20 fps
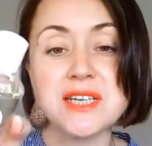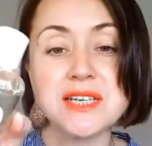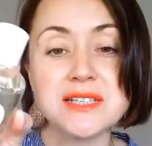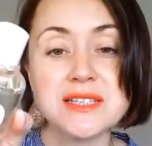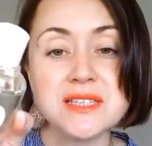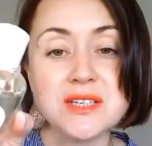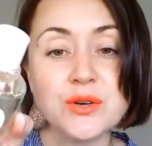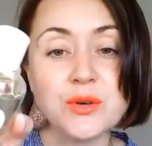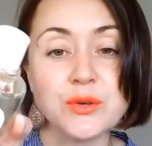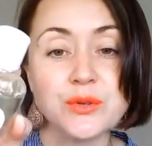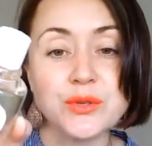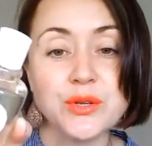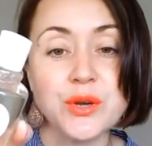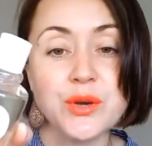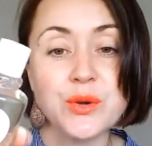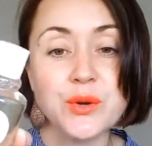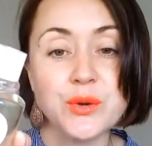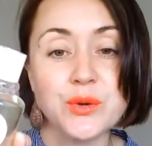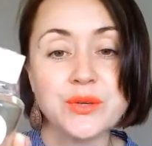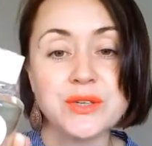It's called
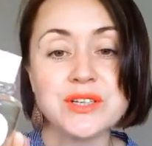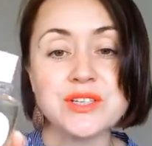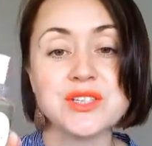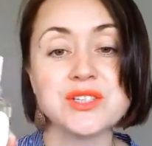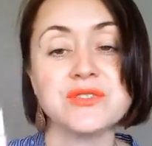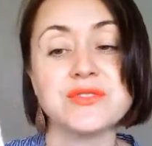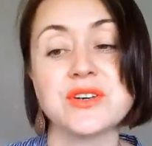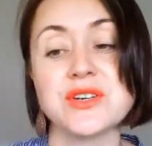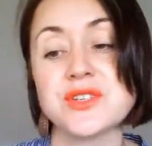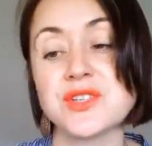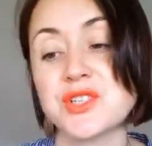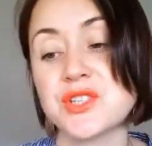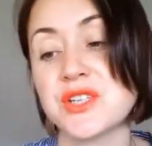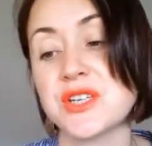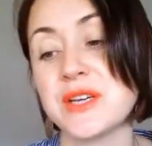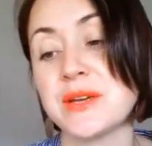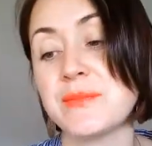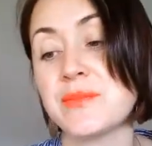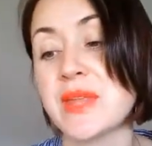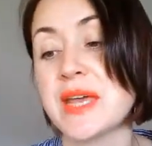Eau de
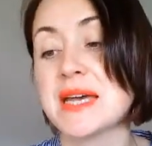Givenchy.